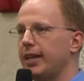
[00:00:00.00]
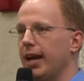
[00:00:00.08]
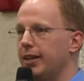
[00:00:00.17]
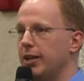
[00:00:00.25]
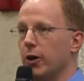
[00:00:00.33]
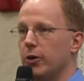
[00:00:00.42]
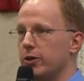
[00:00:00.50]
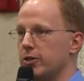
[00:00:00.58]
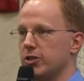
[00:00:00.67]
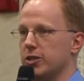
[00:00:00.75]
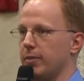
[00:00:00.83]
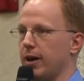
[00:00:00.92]
And the owner
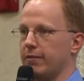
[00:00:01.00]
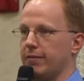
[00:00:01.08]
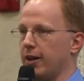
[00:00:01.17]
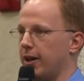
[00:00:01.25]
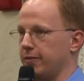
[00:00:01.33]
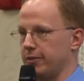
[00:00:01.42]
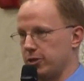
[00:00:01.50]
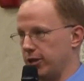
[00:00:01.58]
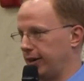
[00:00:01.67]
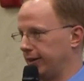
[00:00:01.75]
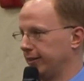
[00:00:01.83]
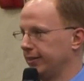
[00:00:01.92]
just about fell off the
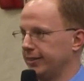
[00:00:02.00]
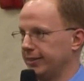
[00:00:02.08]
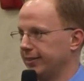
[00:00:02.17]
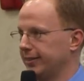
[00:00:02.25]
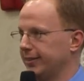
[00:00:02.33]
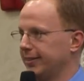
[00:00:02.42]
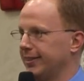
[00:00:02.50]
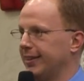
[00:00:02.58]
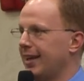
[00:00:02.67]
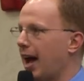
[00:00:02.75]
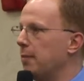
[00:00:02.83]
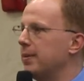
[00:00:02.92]
chair.
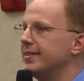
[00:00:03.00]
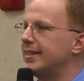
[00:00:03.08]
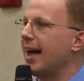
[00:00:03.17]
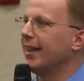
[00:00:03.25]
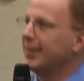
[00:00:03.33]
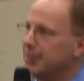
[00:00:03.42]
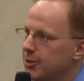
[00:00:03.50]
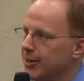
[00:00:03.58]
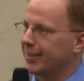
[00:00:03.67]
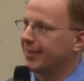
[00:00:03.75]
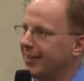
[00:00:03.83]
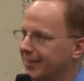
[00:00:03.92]
I've been telling you
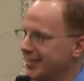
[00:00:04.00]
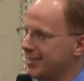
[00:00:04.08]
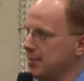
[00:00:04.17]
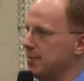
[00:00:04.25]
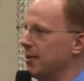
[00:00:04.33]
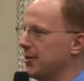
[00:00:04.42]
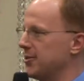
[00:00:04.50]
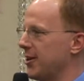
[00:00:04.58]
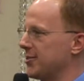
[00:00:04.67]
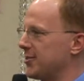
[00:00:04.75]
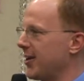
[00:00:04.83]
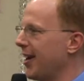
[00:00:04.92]
to collect this email
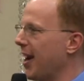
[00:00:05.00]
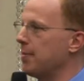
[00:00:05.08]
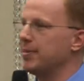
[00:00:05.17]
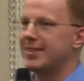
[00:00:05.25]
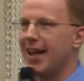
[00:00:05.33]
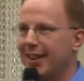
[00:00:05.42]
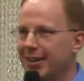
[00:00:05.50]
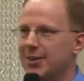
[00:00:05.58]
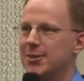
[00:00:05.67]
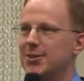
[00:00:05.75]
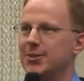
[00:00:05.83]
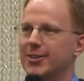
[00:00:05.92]
address, right? I've been telling
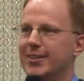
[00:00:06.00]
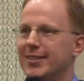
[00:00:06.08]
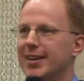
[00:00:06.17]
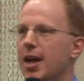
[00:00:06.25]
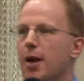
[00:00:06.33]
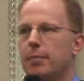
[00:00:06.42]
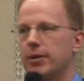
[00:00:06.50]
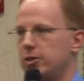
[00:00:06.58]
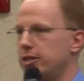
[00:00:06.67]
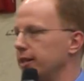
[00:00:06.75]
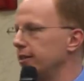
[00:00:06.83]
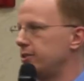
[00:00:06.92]
you to do this. But
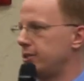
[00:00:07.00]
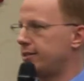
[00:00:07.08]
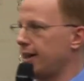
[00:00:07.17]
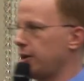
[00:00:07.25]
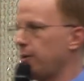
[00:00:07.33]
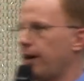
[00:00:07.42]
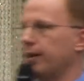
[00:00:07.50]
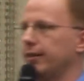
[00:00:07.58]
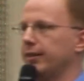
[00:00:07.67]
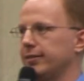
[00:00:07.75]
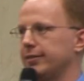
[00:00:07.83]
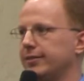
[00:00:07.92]
she didn't. She sat
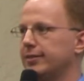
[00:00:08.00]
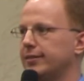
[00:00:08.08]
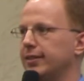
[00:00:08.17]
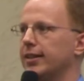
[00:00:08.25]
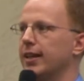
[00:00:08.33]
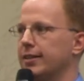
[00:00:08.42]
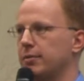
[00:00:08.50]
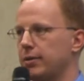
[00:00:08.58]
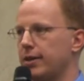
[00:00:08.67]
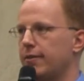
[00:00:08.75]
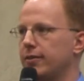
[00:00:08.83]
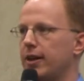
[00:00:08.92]
quietly and let them
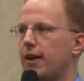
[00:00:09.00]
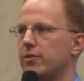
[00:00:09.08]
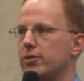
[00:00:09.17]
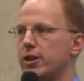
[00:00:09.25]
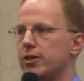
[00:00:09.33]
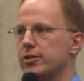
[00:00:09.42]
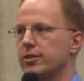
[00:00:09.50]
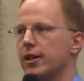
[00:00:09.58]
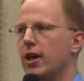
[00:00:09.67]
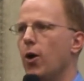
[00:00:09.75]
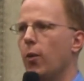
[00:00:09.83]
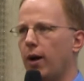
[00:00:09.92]
have the conversation.
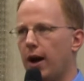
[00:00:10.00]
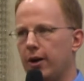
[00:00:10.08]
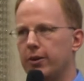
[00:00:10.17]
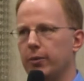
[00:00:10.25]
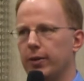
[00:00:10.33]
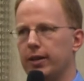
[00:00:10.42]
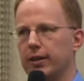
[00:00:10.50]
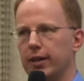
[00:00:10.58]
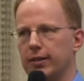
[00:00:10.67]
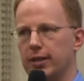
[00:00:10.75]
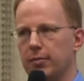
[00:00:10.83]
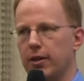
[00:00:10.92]
Well, how can we
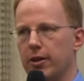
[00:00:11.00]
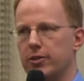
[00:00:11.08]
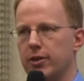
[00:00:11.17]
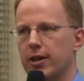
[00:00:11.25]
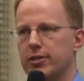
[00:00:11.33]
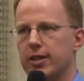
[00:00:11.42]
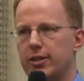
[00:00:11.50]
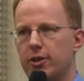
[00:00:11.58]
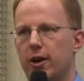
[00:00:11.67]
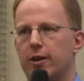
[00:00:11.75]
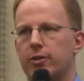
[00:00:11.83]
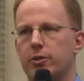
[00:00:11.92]
collect the email address? And they
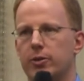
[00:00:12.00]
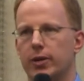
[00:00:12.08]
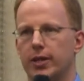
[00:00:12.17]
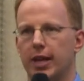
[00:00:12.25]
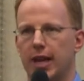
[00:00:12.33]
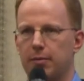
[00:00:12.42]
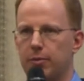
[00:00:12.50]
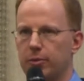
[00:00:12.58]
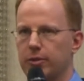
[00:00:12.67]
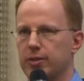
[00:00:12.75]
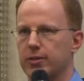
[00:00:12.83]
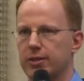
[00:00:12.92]
talked through it, and they came up
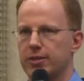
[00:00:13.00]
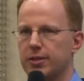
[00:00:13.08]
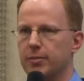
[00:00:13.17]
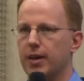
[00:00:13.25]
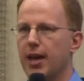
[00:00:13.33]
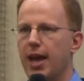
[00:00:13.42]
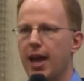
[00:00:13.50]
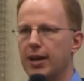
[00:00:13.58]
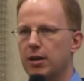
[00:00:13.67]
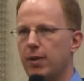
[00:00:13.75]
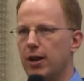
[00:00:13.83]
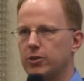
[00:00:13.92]
with this system. And
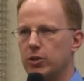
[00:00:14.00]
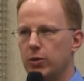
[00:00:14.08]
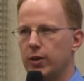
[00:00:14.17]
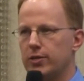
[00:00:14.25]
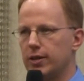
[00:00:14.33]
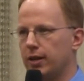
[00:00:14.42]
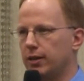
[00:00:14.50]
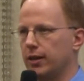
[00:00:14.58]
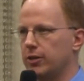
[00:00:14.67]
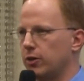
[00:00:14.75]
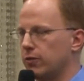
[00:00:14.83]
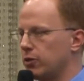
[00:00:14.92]
in about 2 weeks, they
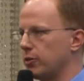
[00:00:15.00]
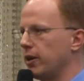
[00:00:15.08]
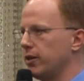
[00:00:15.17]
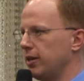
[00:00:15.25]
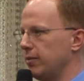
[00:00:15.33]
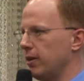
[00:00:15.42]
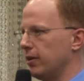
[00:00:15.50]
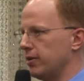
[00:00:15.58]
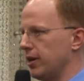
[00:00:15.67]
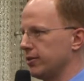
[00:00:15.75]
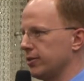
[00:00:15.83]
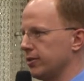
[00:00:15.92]
collected over 300 email
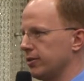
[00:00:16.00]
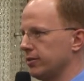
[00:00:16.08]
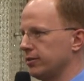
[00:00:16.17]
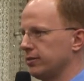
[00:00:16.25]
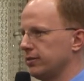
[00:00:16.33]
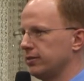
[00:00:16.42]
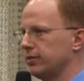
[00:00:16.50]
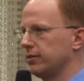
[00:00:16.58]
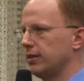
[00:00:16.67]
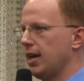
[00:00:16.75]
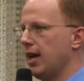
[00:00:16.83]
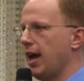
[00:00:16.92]
addresses.
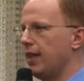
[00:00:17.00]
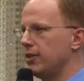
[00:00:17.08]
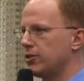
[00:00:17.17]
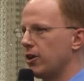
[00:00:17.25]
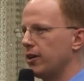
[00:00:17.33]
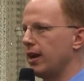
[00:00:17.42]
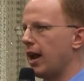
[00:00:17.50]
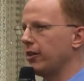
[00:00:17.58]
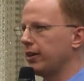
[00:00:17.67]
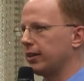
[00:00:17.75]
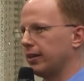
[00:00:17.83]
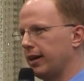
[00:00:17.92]
And they started not
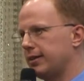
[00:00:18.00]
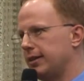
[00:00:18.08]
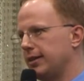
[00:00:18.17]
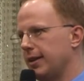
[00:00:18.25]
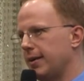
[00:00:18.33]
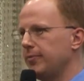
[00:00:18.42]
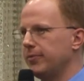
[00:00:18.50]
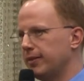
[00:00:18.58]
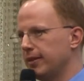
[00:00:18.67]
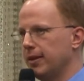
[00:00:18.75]
only collecting them,